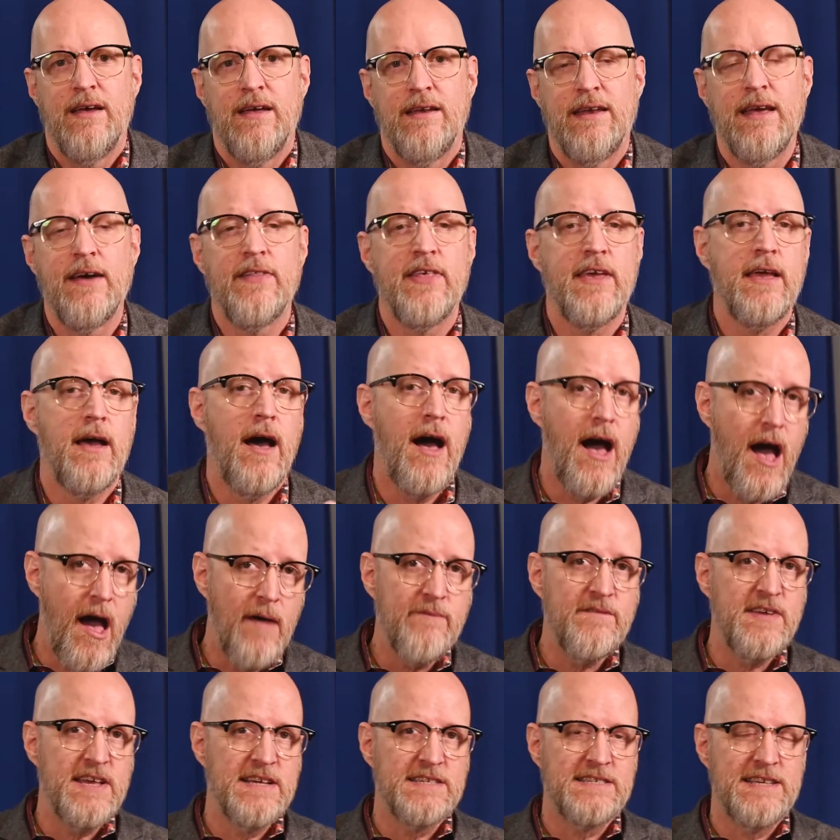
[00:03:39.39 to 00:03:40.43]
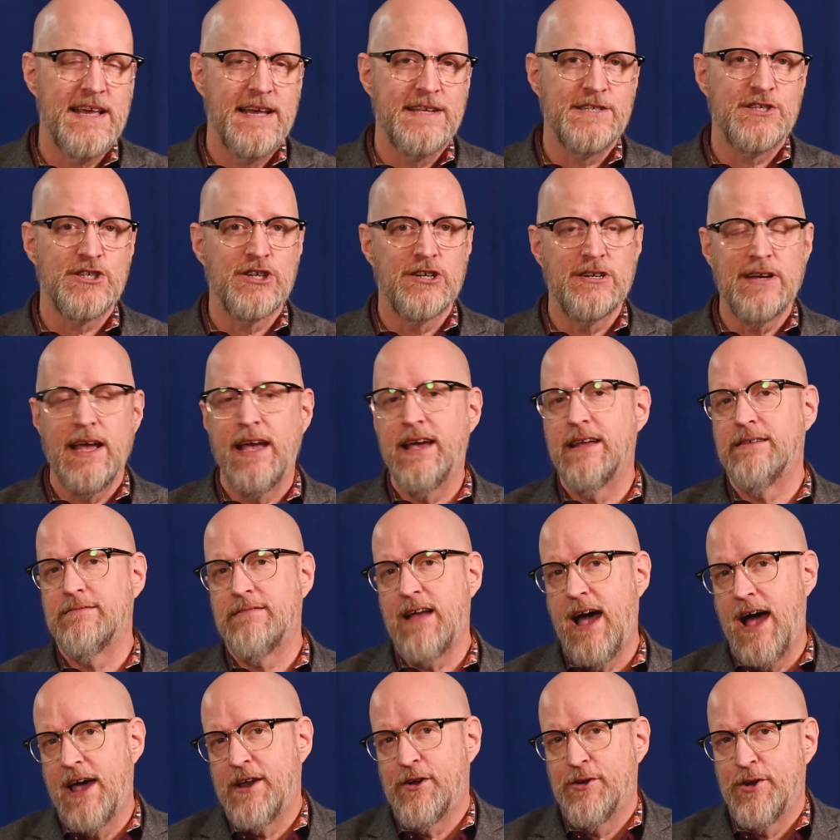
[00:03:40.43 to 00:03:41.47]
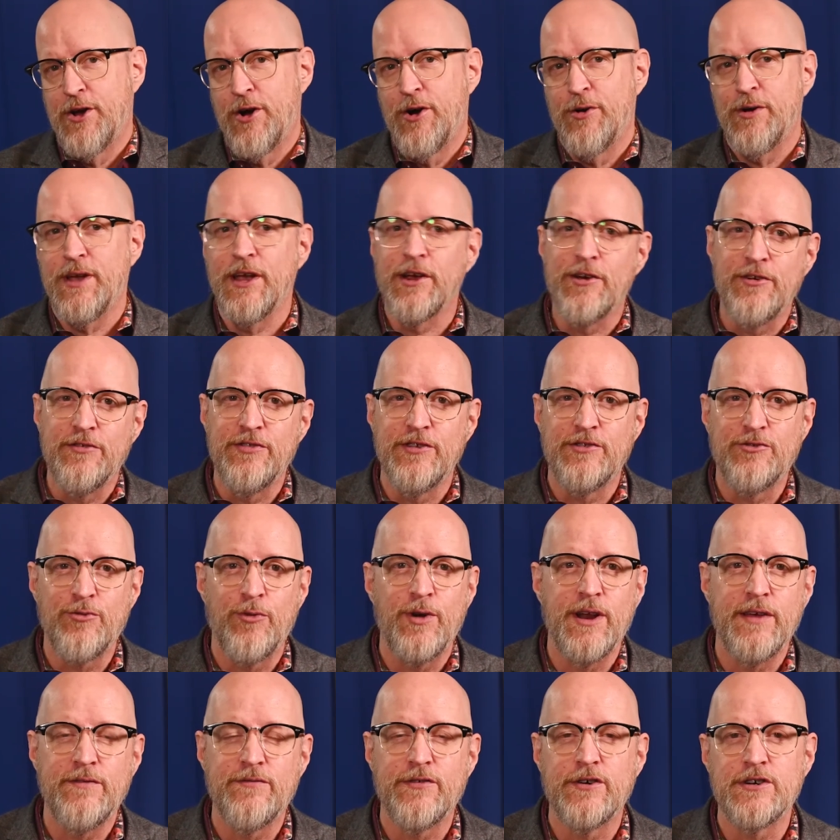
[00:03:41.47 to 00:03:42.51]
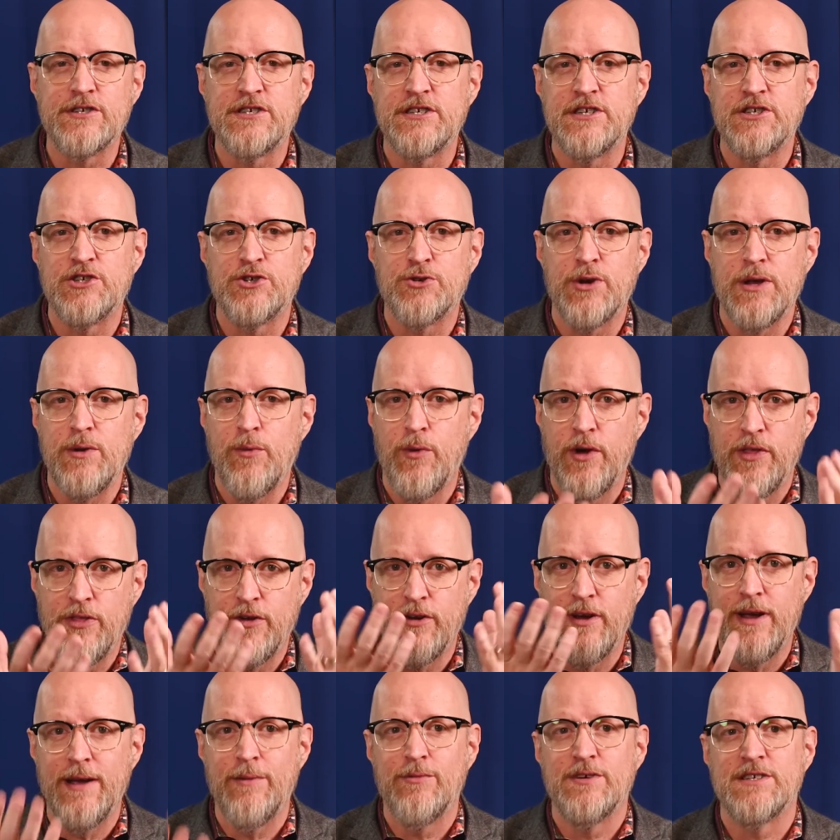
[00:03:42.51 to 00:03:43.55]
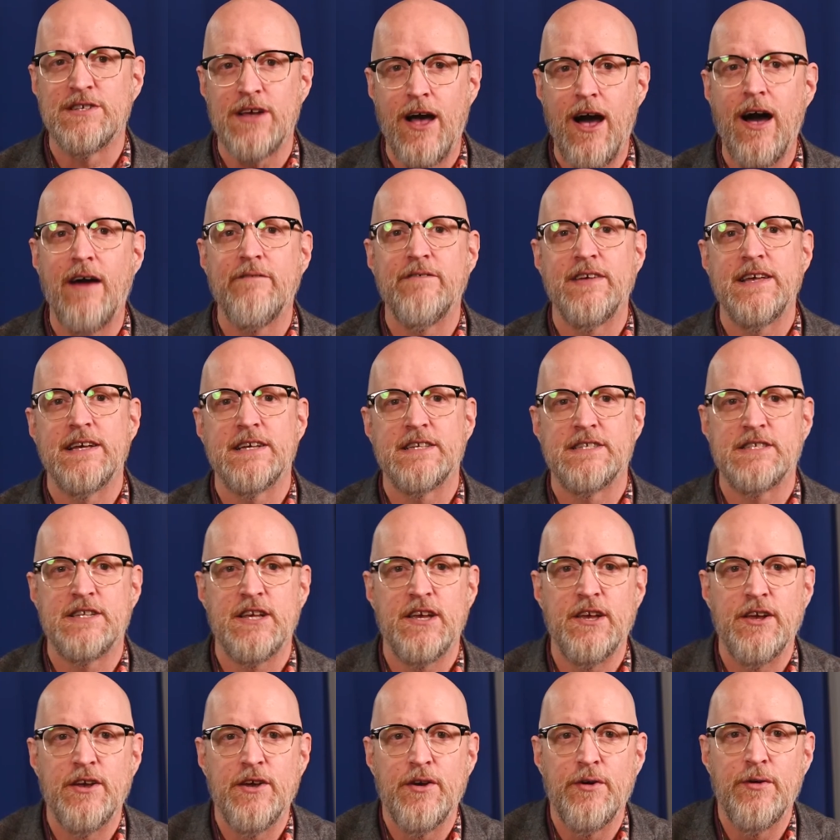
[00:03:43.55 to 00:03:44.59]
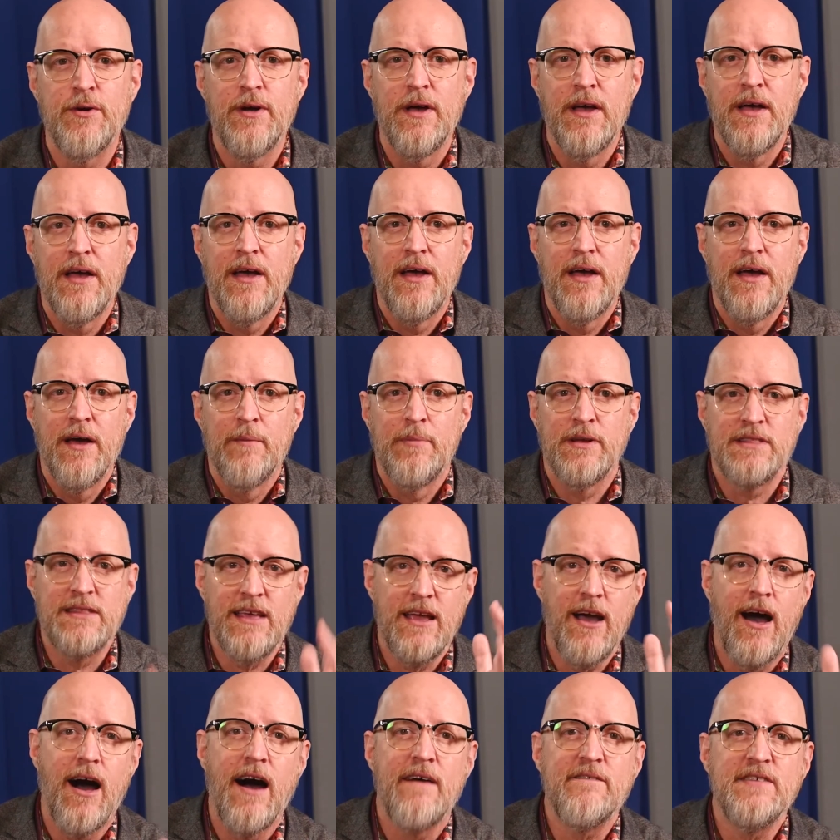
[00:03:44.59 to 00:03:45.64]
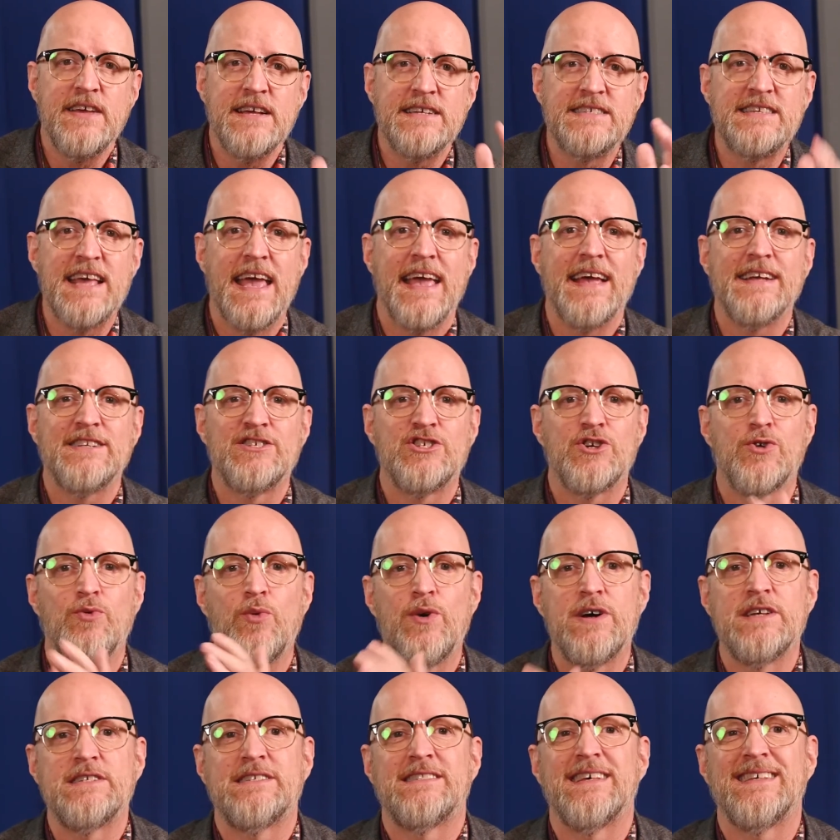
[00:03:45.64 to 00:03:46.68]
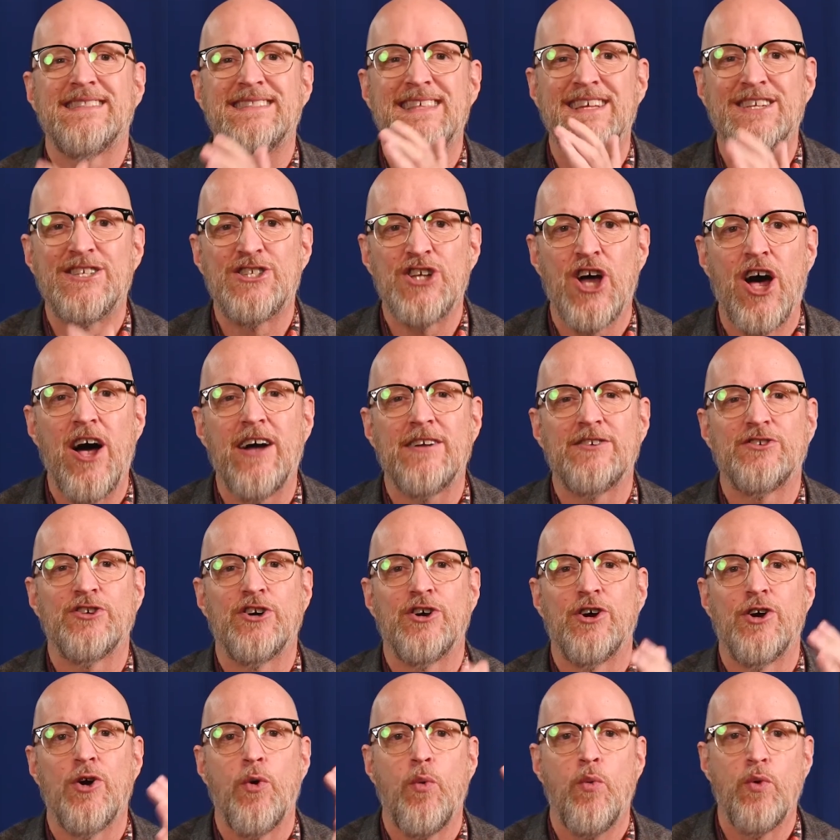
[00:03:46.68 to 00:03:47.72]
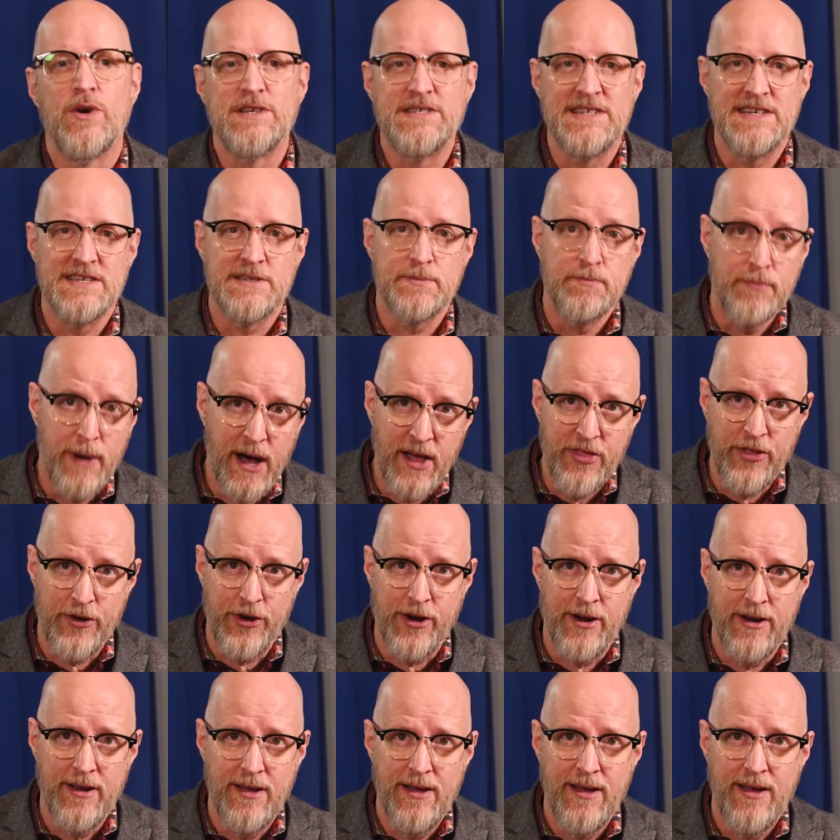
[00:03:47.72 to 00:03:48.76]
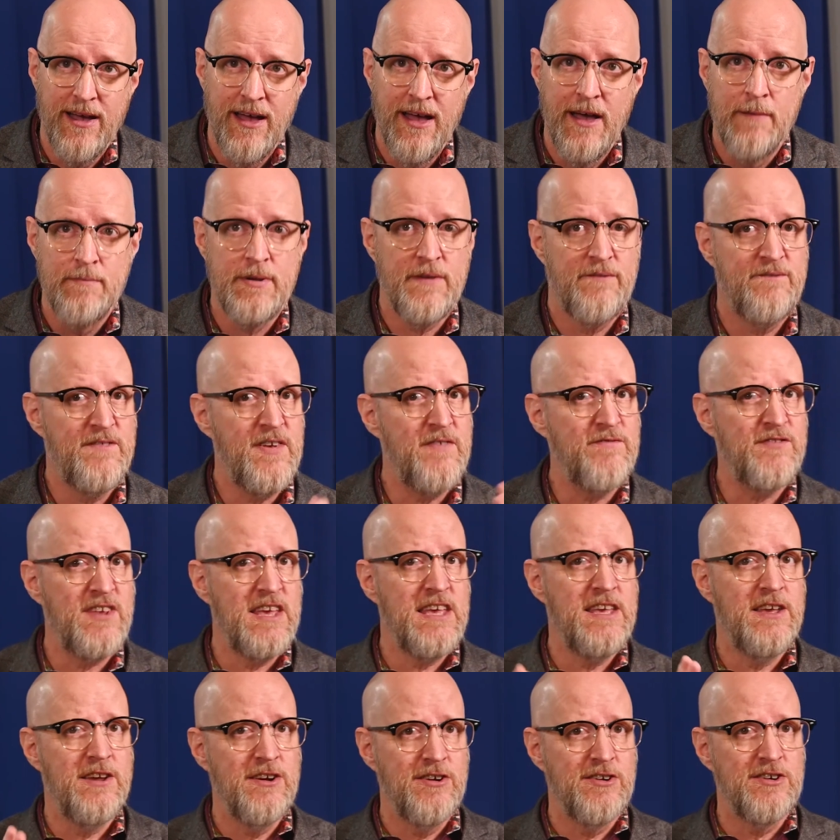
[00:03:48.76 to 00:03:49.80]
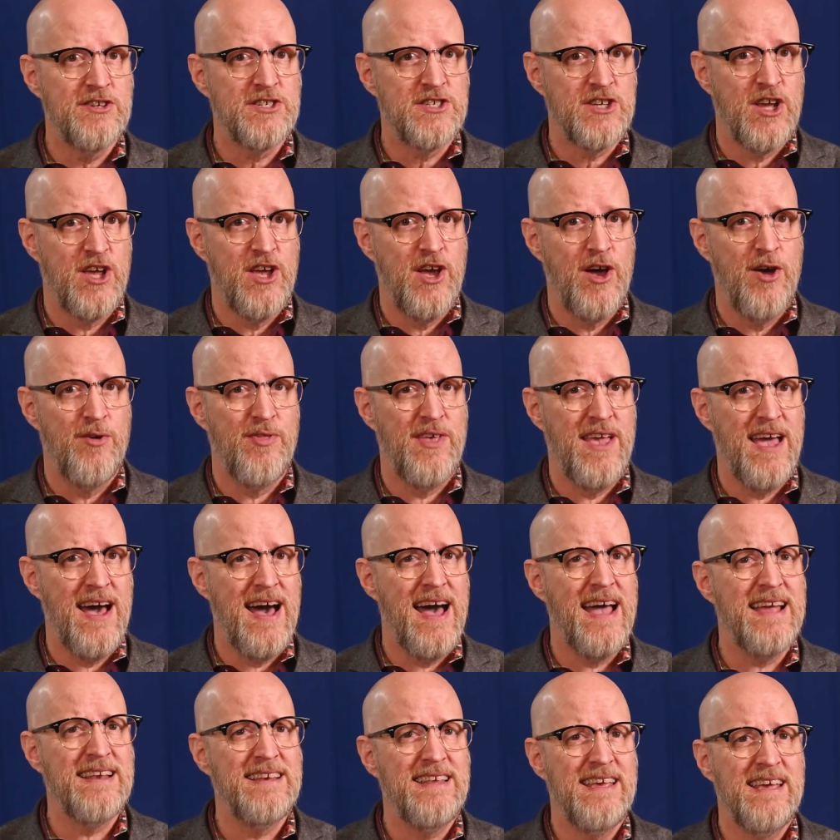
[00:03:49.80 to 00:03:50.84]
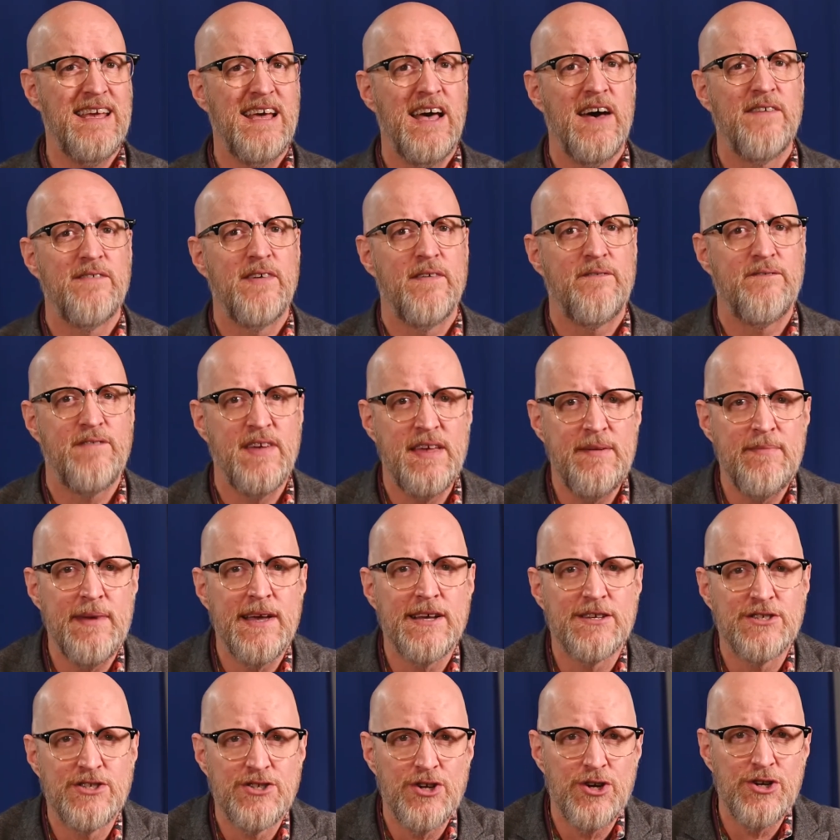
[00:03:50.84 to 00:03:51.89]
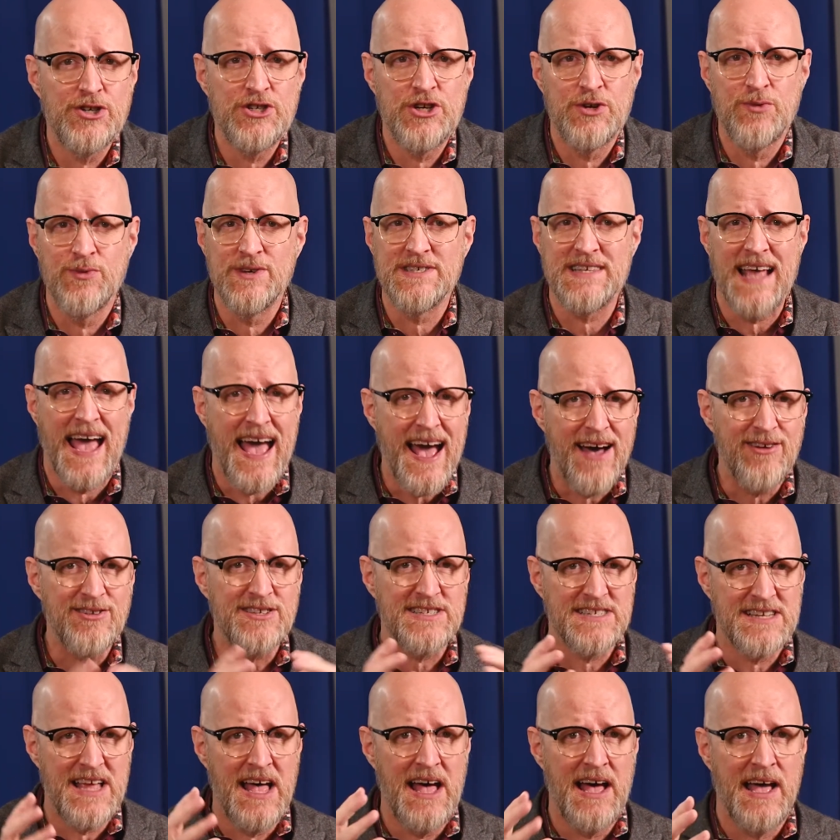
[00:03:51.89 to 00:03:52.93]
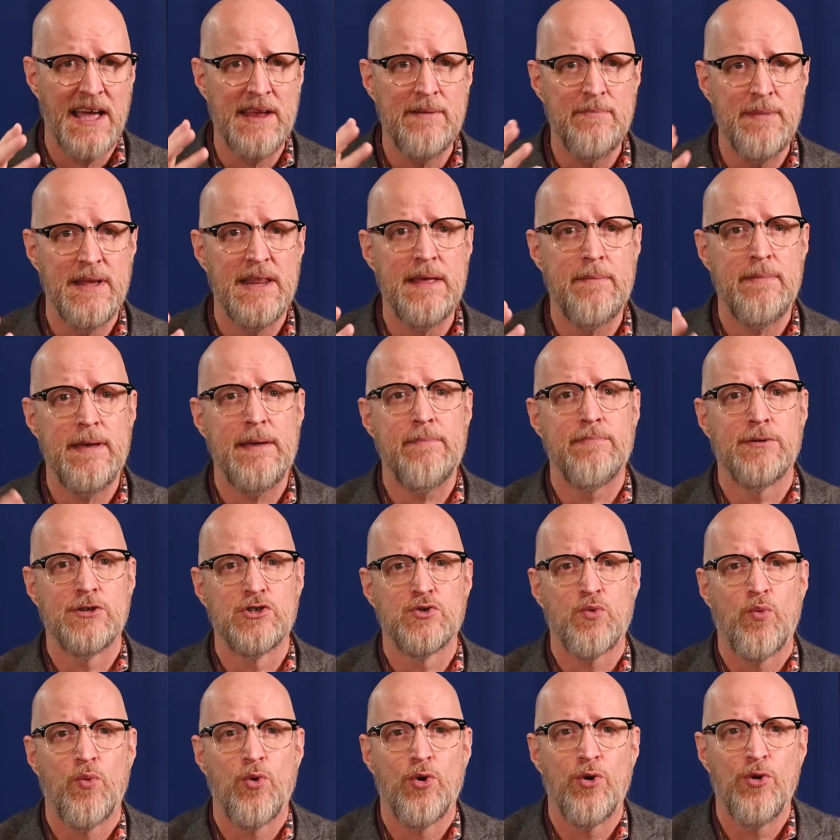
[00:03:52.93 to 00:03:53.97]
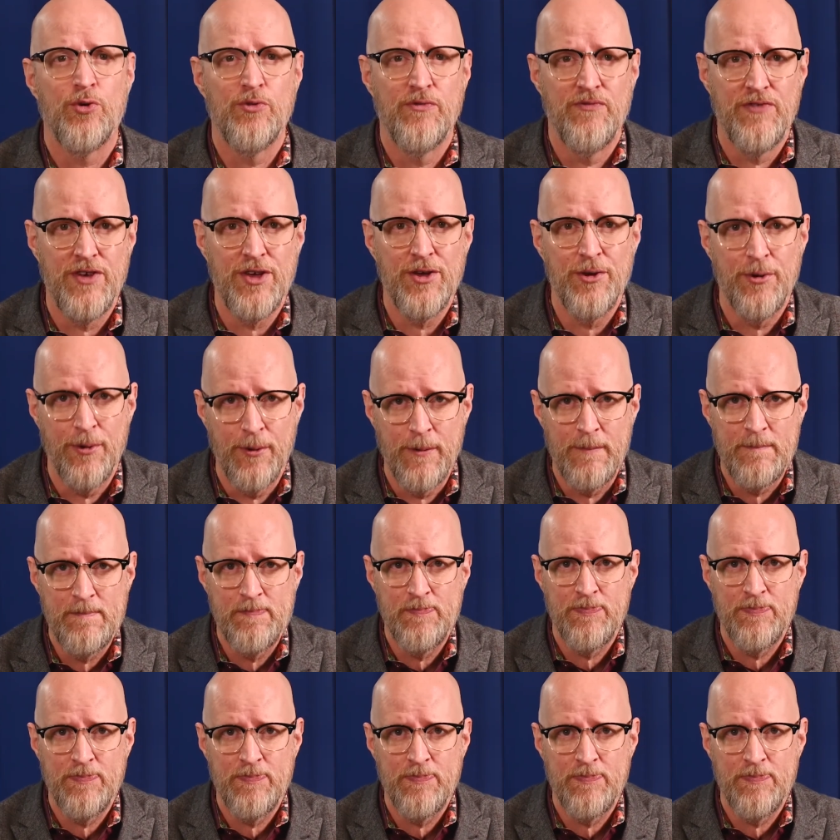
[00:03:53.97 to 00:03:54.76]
Now the obvious answer, and I don't know here in the 21st century whether it was obvious to you, but the obvious answer was that the doctor was his mother. But 50 years ago, the idea of a female surgeon was outside many people's worldview.